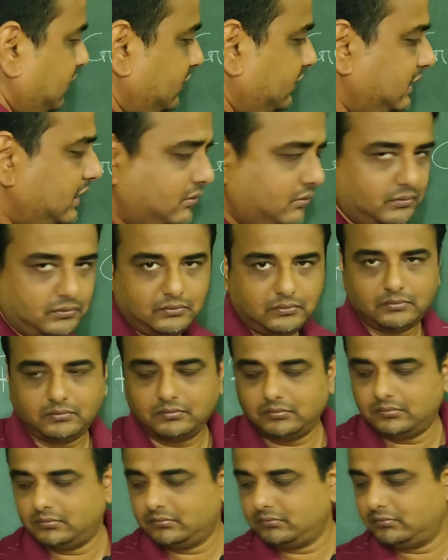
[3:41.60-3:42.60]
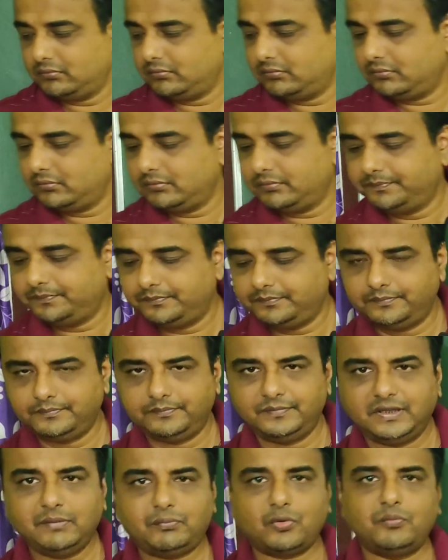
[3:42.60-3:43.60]
Now
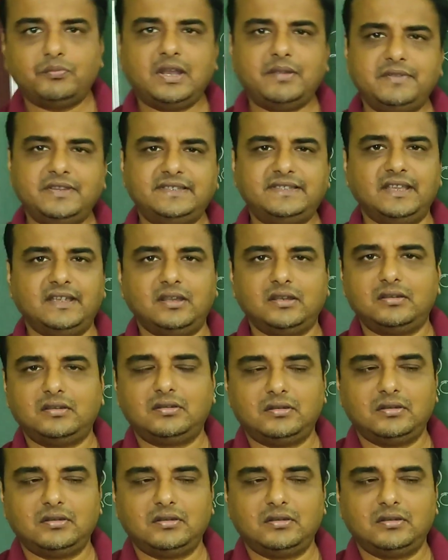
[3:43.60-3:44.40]
the problem is that